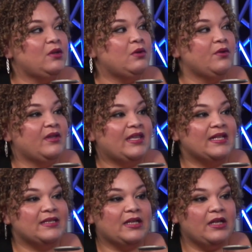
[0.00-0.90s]
you know that
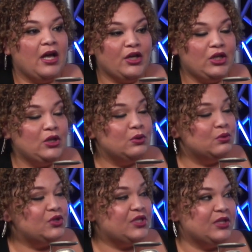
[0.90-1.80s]
that's a
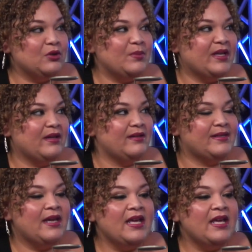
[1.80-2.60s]
huge deal because